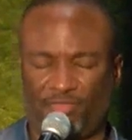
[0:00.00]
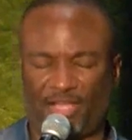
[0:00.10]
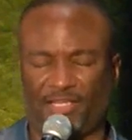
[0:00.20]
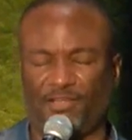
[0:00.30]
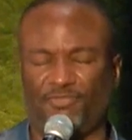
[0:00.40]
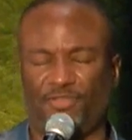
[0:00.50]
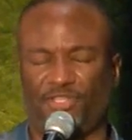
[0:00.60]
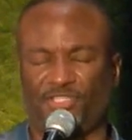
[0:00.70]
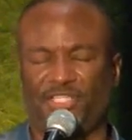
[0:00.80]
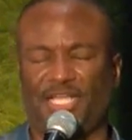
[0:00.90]
Thank you for
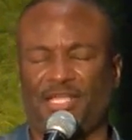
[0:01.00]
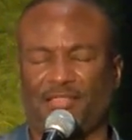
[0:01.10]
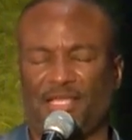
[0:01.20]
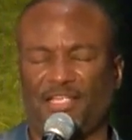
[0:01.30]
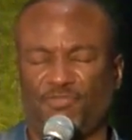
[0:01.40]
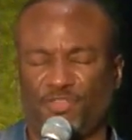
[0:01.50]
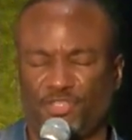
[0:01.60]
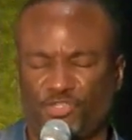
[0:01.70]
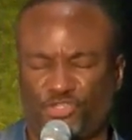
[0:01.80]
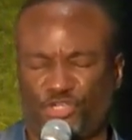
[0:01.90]
this day. Thank you for
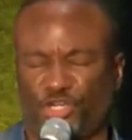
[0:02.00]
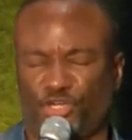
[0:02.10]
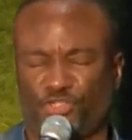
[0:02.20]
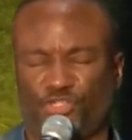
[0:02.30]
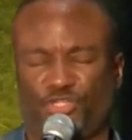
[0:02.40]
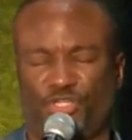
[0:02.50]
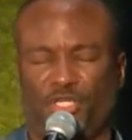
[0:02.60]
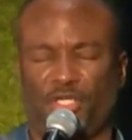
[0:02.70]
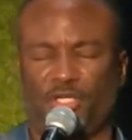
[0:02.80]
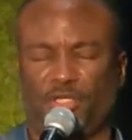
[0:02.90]
this church.
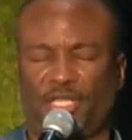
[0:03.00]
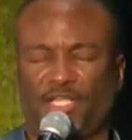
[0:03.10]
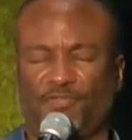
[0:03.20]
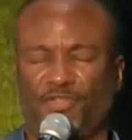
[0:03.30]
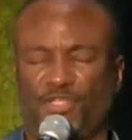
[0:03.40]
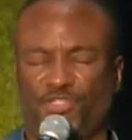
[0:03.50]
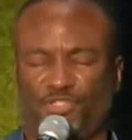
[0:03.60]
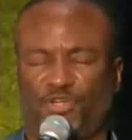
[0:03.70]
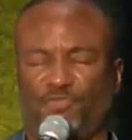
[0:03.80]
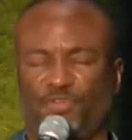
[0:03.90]
Thank you for this
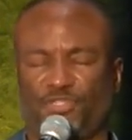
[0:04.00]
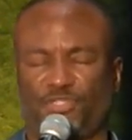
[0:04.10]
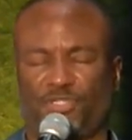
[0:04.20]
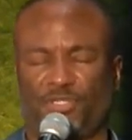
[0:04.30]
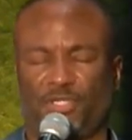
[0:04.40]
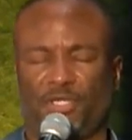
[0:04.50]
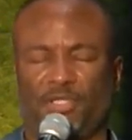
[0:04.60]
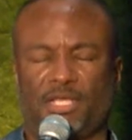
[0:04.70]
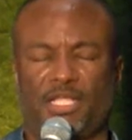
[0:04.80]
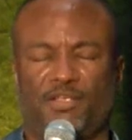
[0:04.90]
service.
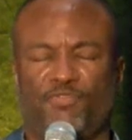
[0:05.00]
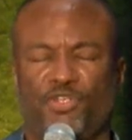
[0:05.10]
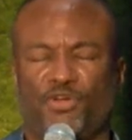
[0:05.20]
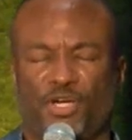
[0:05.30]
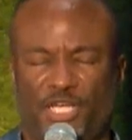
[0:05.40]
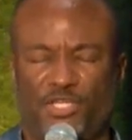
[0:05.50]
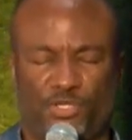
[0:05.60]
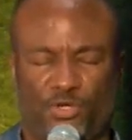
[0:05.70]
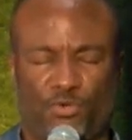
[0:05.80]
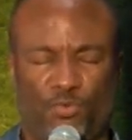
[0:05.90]
Thank you for your
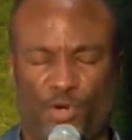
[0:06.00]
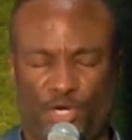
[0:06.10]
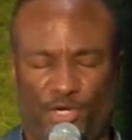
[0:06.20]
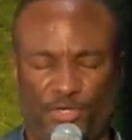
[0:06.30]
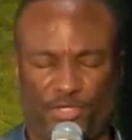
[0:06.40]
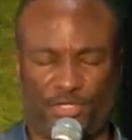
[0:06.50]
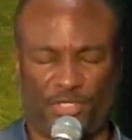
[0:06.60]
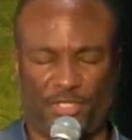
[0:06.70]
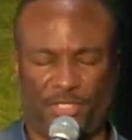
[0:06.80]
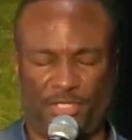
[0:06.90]
eternal word.
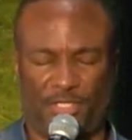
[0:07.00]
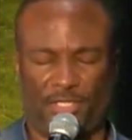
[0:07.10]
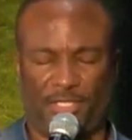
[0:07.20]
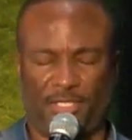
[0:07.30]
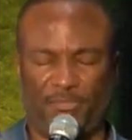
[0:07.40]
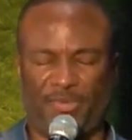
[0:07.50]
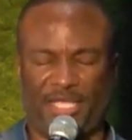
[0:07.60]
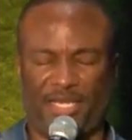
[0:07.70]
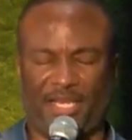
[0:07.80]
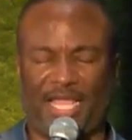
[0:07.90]
And may
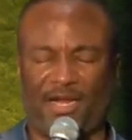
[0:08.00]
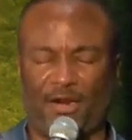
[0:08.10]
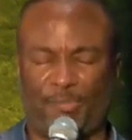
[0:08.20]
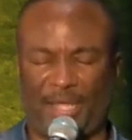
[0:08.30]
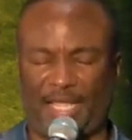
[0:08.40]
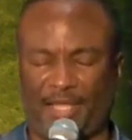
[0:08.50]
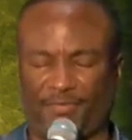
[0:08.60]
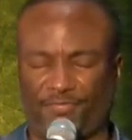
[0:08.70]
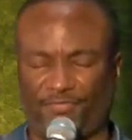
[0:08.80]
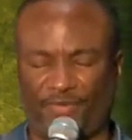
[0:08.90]
it light our
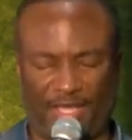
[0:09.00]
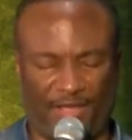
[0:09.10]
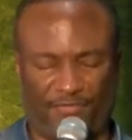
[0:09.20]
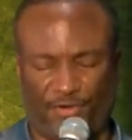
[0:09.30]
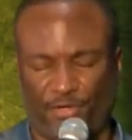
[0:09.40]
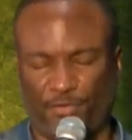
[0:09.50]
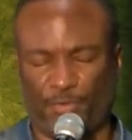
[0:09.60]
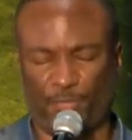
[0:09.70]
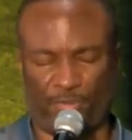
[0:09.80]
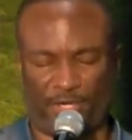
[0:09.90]
paths forever,
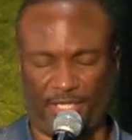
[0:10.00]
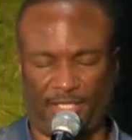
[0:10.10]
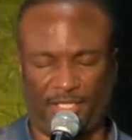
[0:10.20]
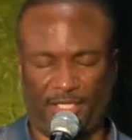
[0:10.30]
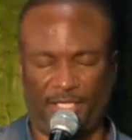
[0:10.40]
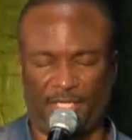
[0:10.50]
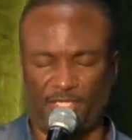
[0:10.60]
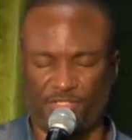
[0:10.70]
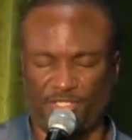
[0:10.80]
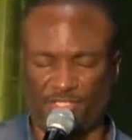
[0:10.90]
we pray.
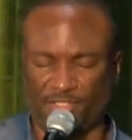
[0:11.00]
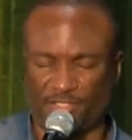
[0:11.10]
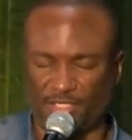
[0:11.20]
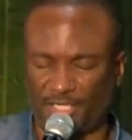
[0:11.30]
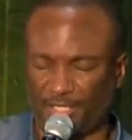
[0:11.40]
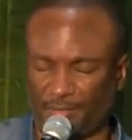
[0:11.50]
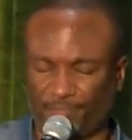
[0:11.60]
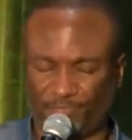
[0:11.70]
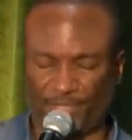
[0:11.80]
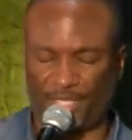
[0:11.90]
In Jesus' name,
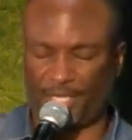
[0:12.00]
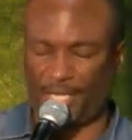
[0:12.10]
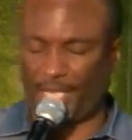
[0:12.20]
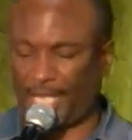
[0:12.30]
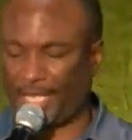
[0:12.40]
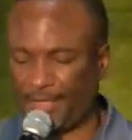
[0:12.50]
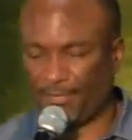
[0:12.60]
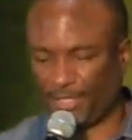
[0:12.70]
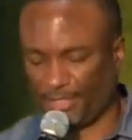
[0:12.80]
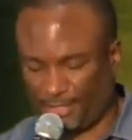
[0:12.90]

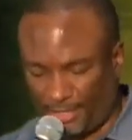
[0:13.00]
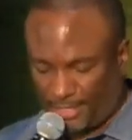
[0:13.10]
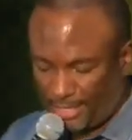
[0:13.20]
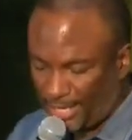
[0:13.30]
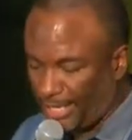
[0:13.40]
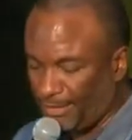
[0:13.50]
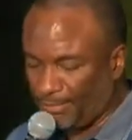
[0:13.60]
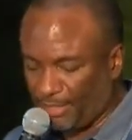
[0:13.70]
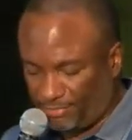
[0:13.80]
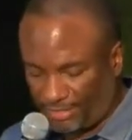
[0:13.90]
amen.
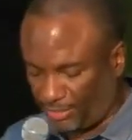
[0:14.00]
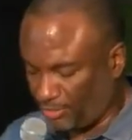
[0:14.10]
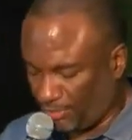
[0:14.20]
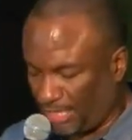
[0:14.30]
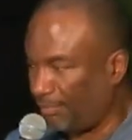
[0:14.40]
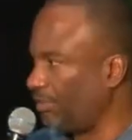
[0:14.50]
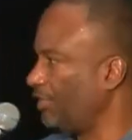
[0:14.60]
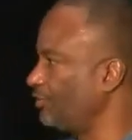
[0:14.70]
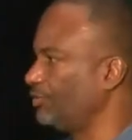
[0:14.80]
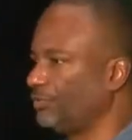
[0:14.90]
Amen. Thank you. God
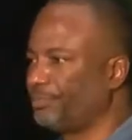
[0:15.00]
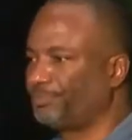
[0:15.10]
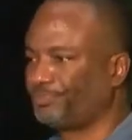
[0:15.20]
bless you.